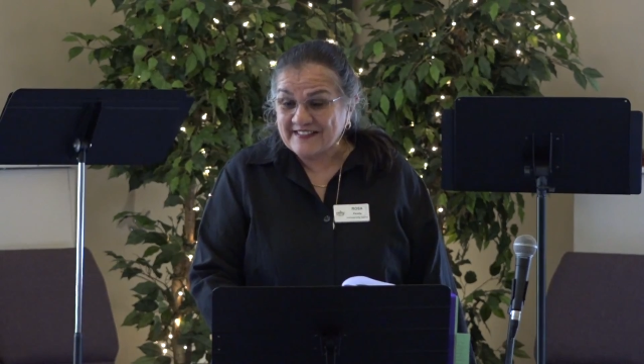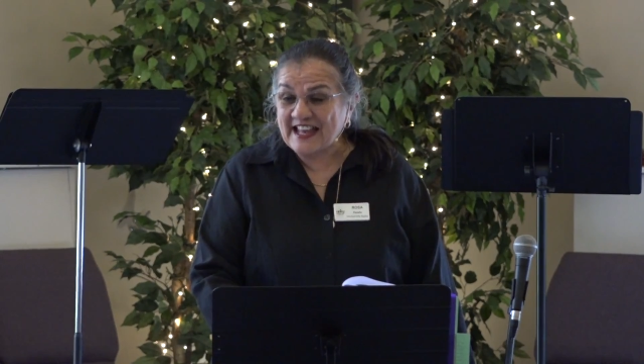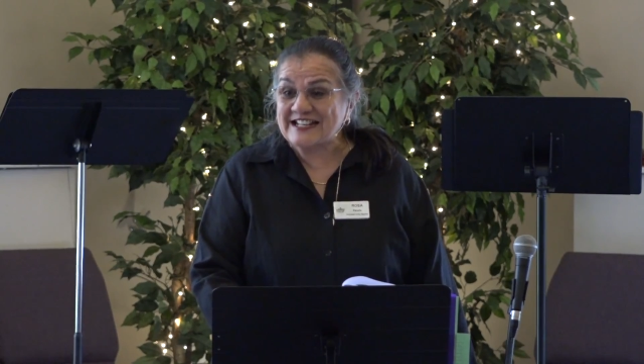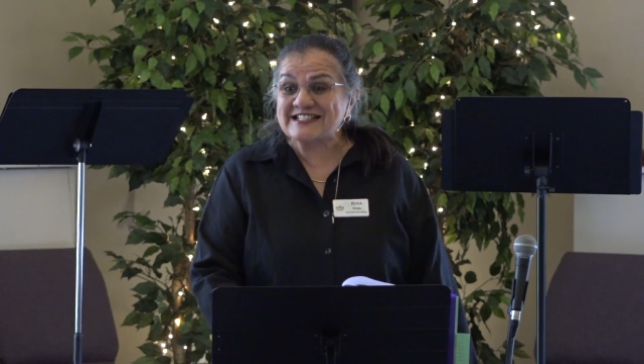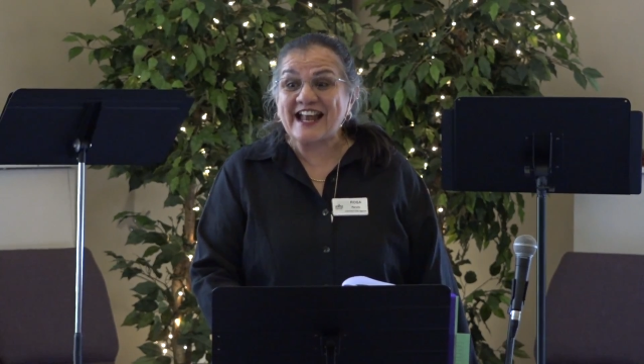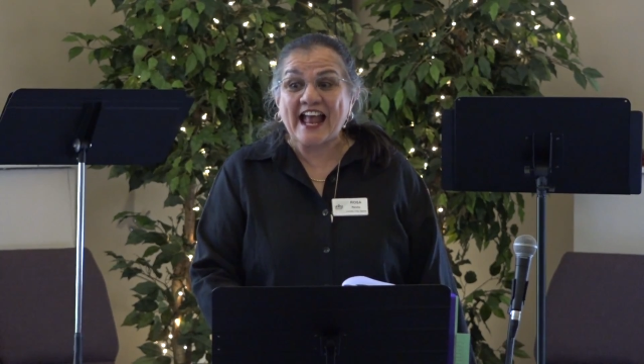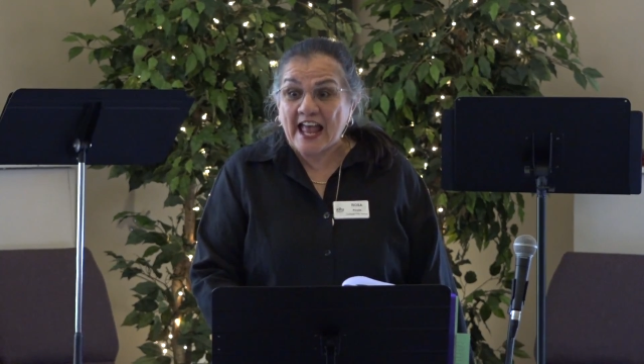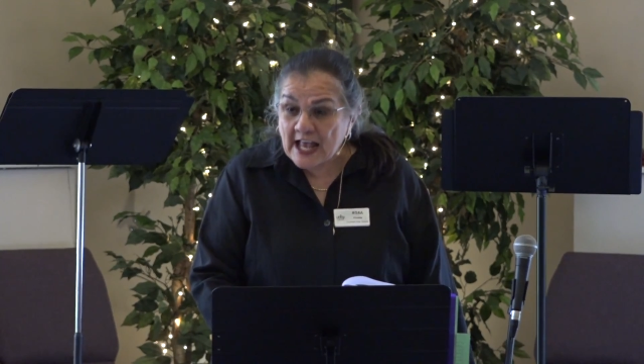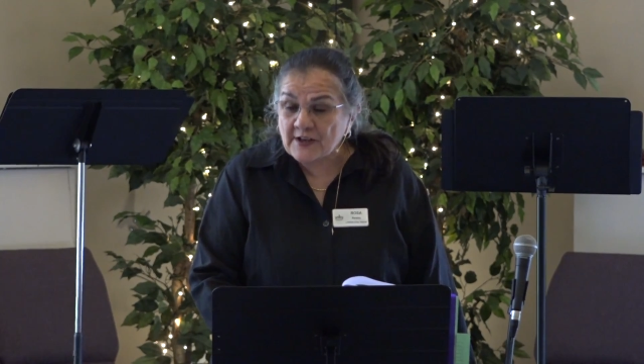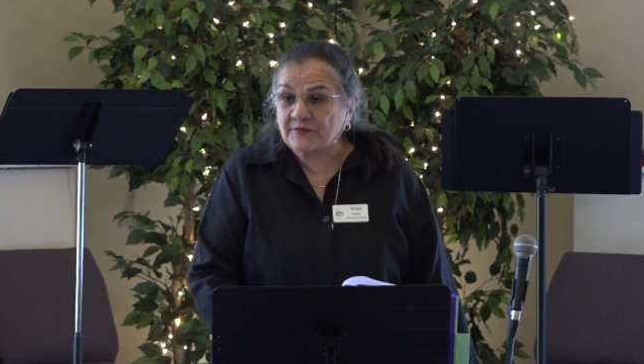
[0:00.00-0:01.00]
that it's
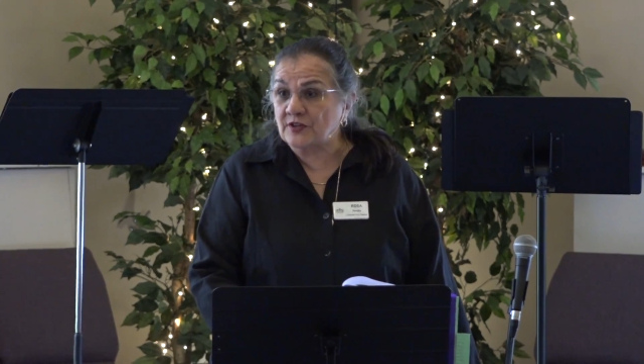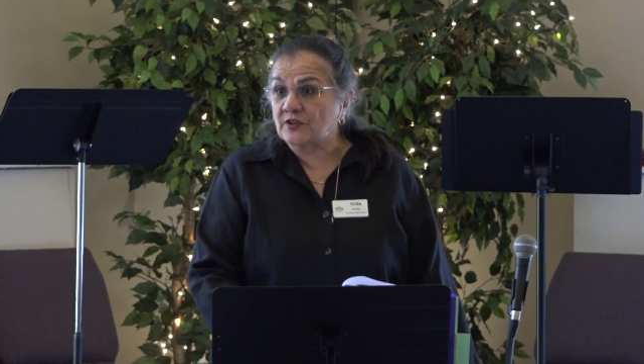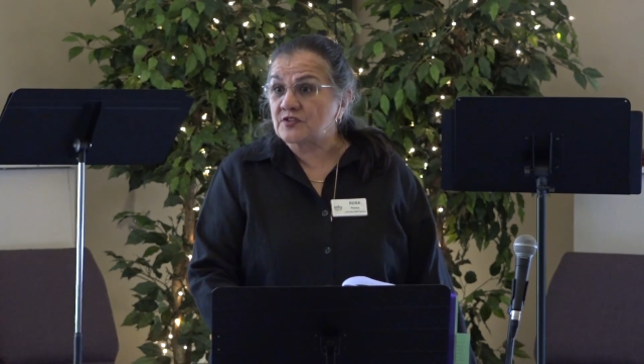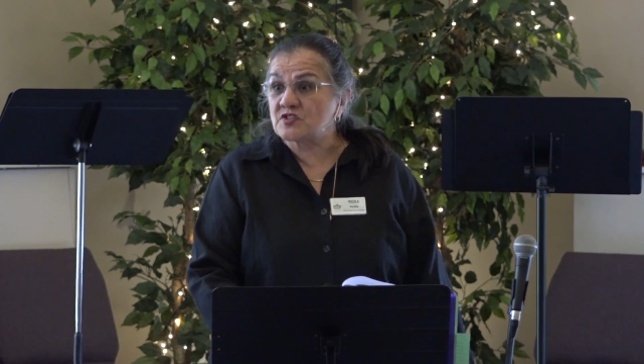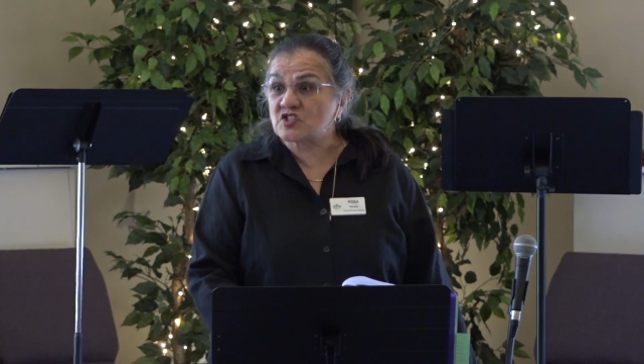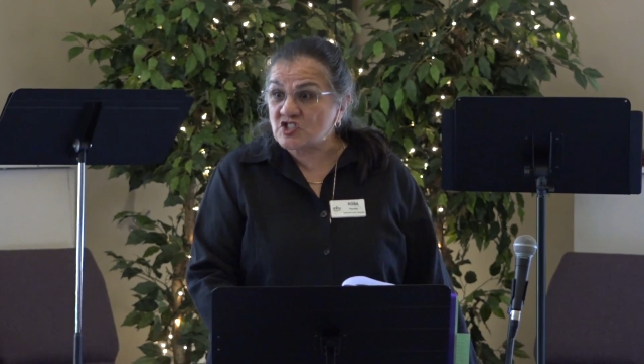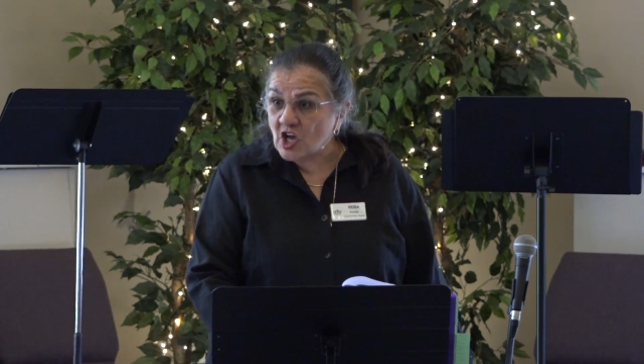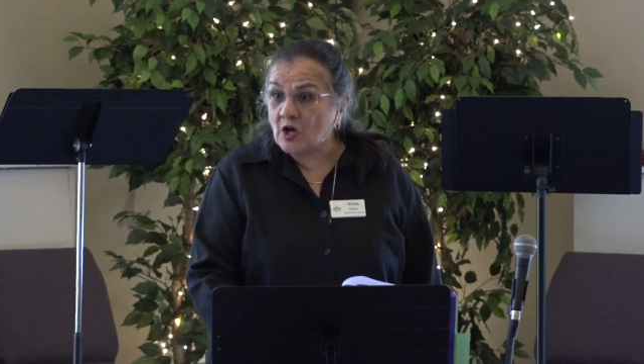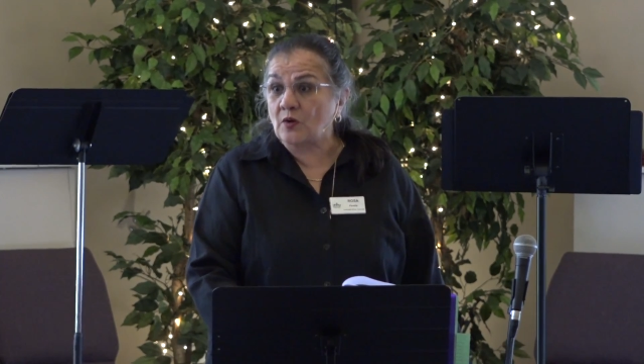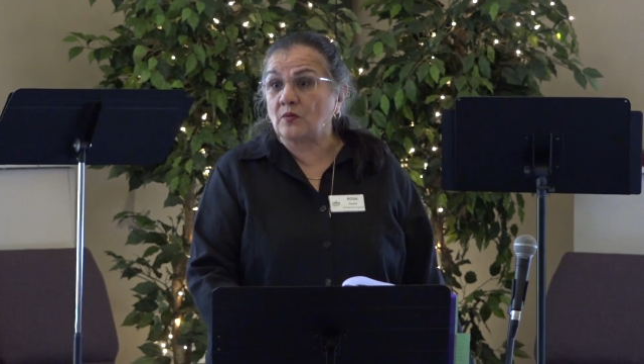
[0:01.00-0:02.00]
ever
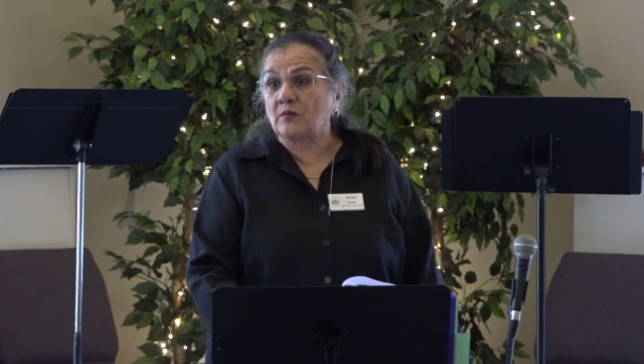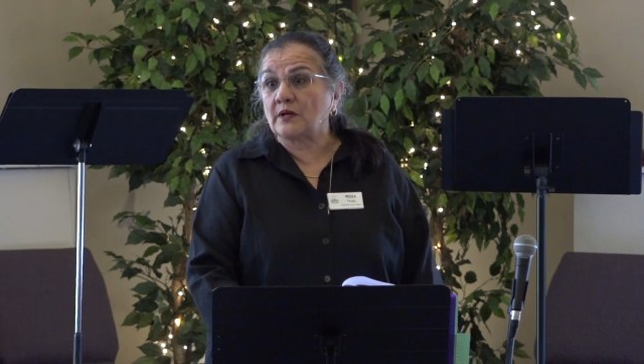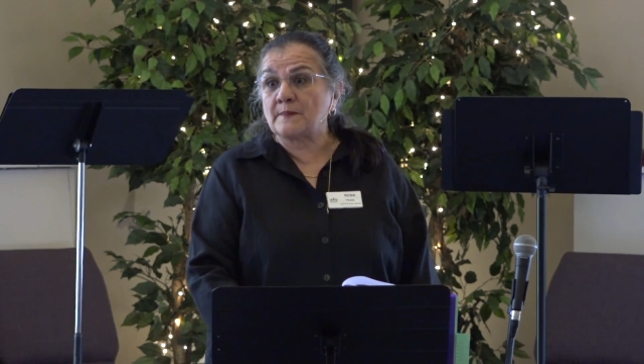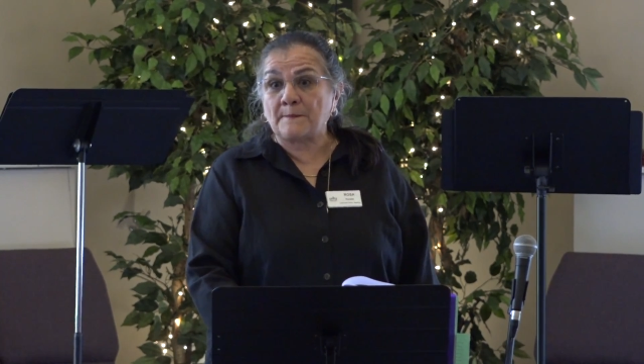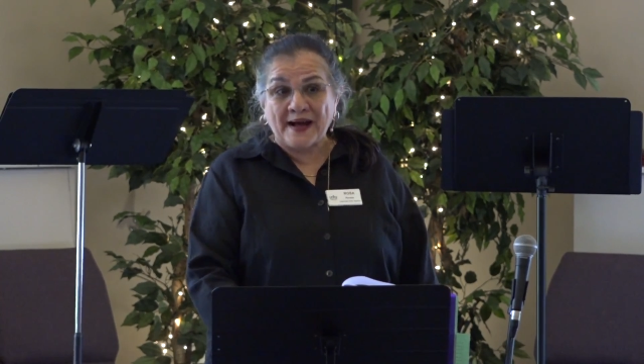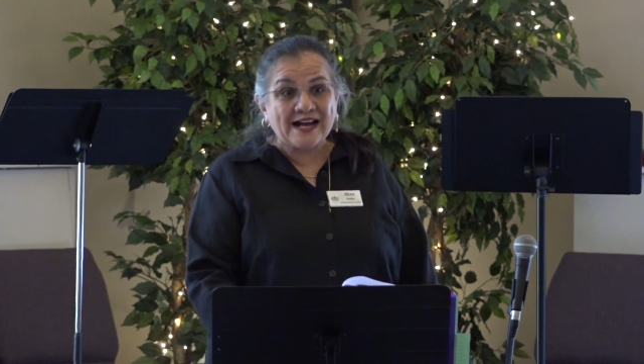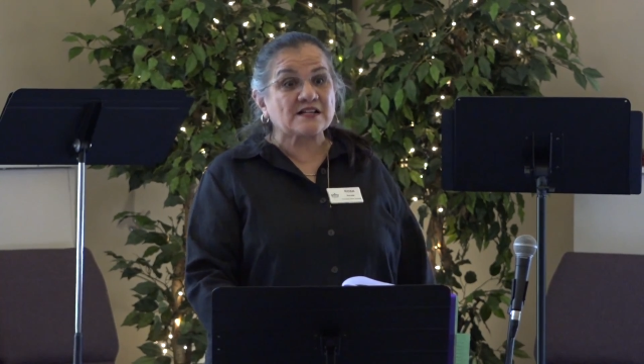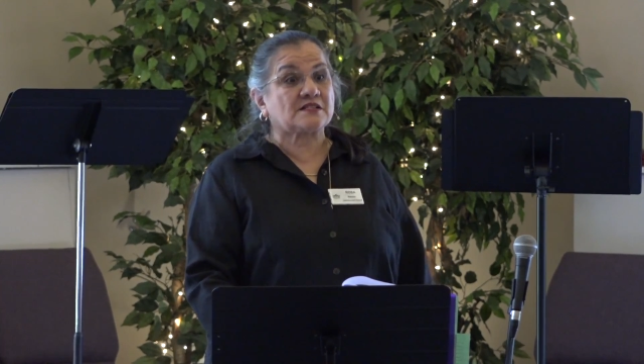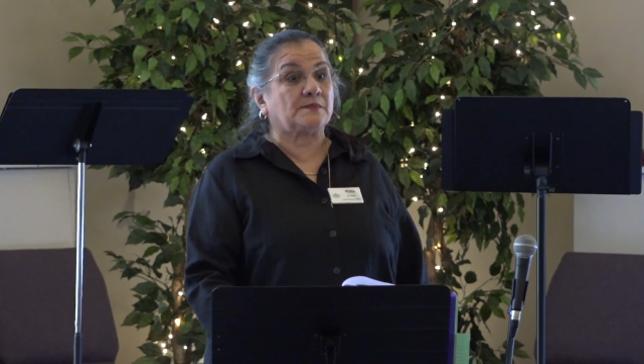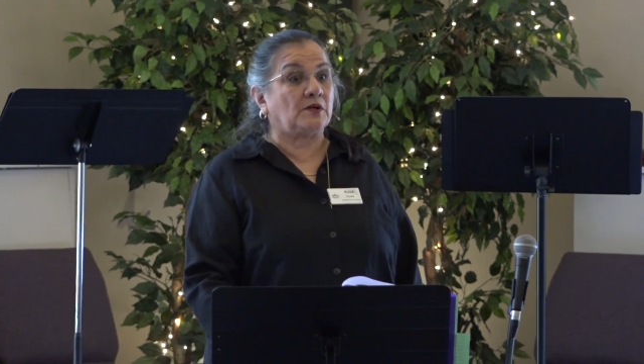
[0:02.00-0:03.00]
so
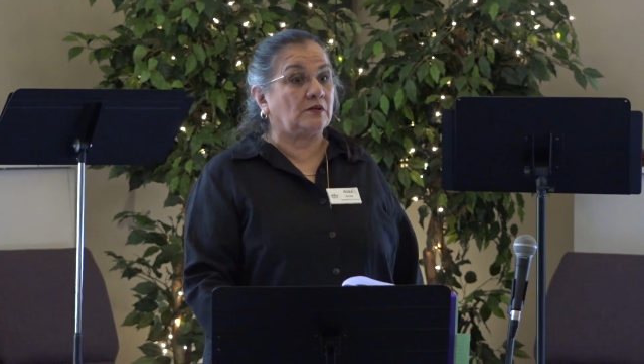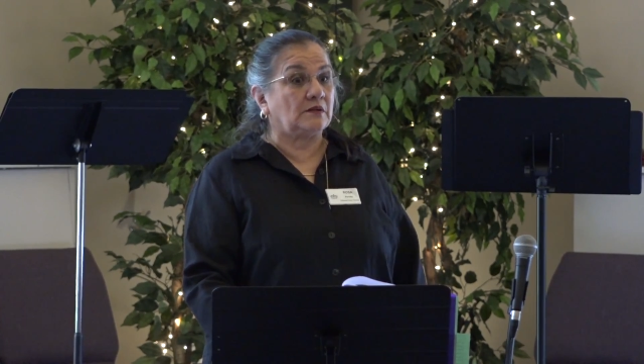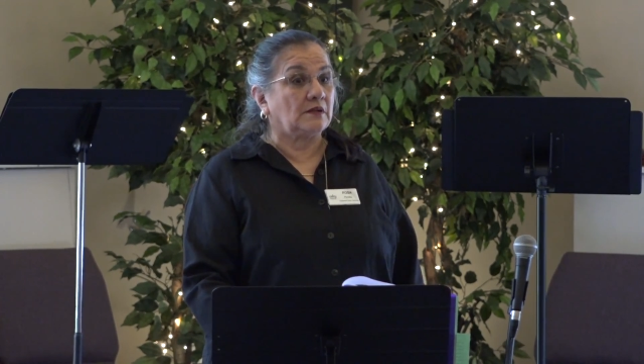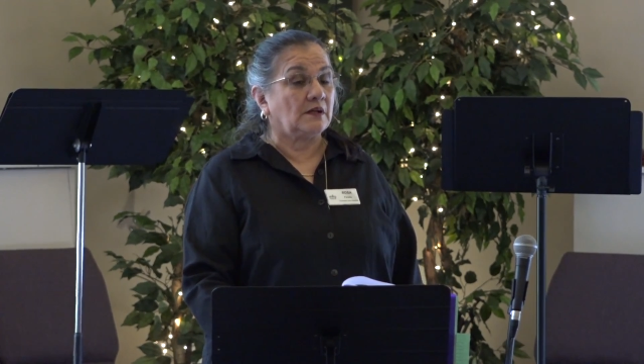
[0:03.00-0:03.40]
impossible.